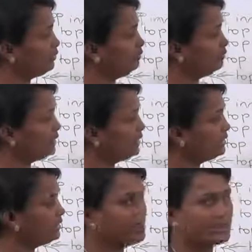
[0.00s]
to
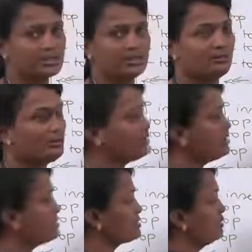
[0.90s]
delete the next element
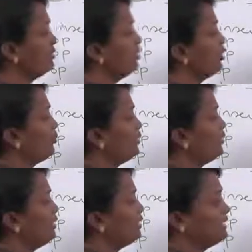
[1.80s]
is
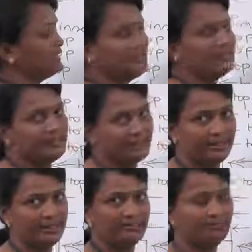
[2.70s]
upon
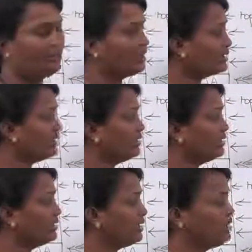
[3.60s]
DD. Like that,
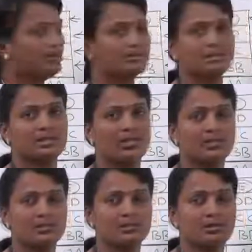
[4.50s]
in that
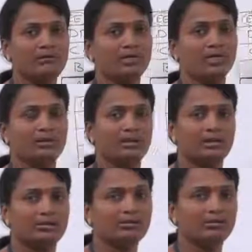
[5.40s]
sequence only we can
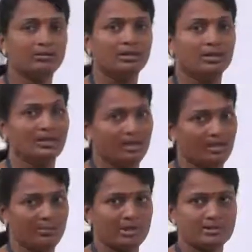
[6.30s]
delete the
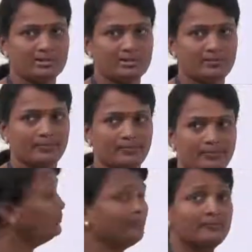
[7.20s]
elements.
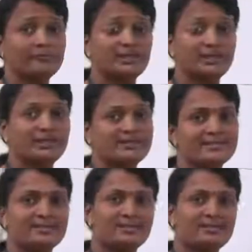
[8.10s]
With
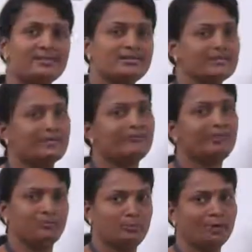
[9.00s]
integer data, let's have
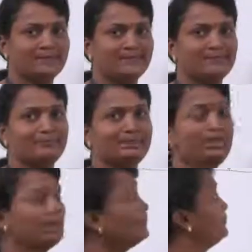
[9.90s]
one more
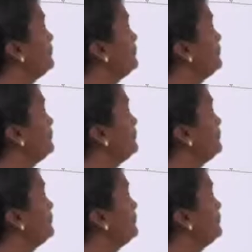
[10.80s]
example.